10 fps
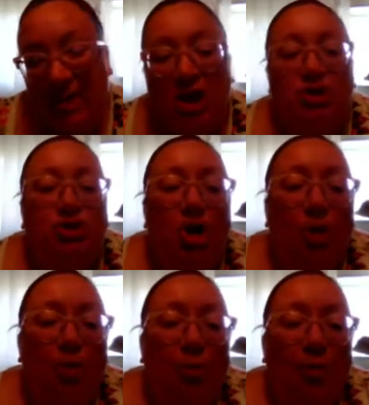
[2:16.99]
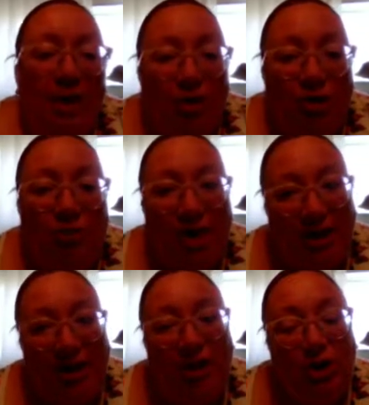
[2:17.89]
So when you're
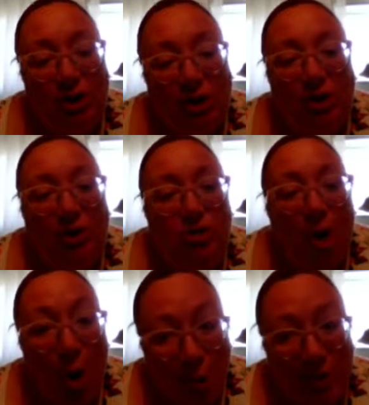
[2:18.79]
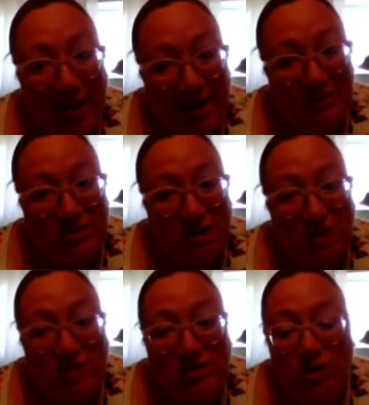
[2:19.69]
writing your own
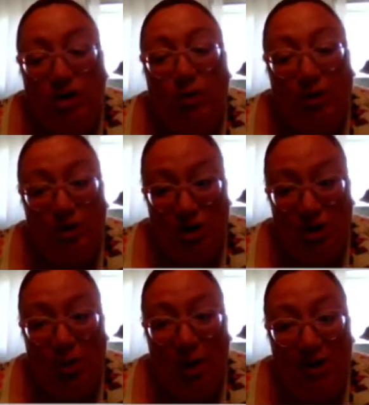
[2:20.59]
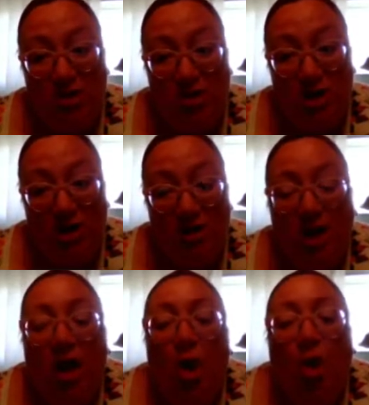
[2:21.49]
answer to the your turn question,
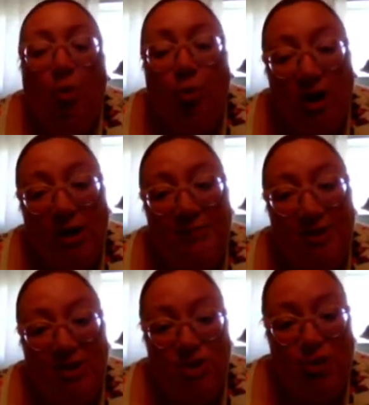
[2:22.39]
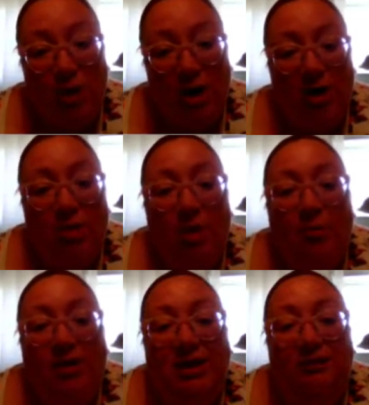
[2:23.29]
we're going to make sure that
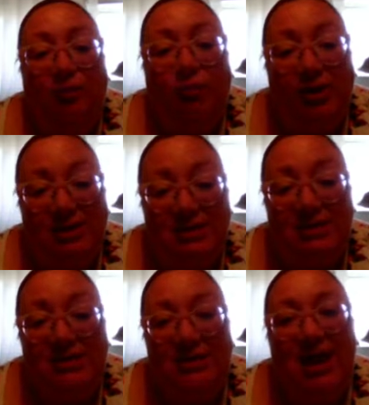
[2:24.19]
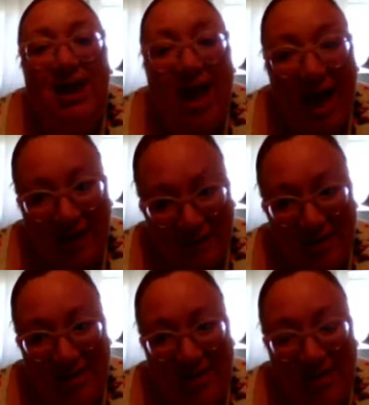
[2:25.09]
we give reasons and
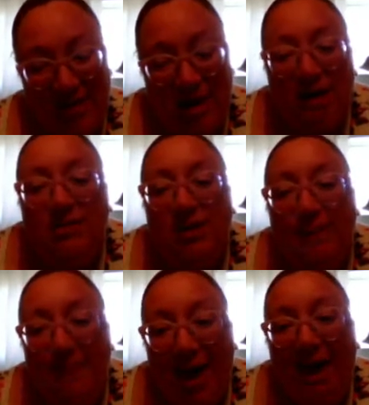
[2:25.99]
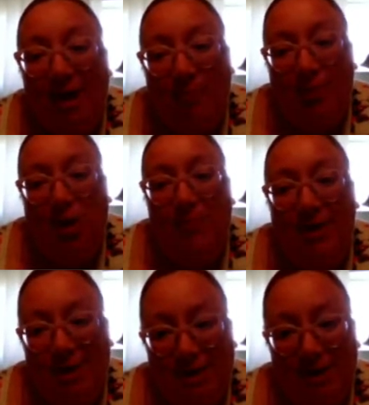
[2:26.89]
evidence to back up our
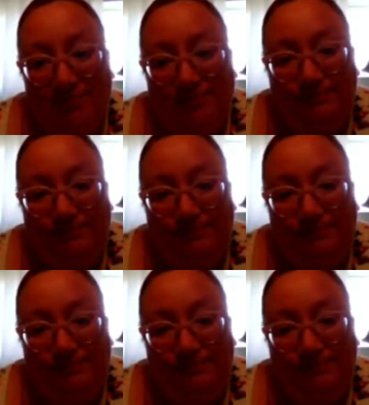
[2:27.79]
opinion.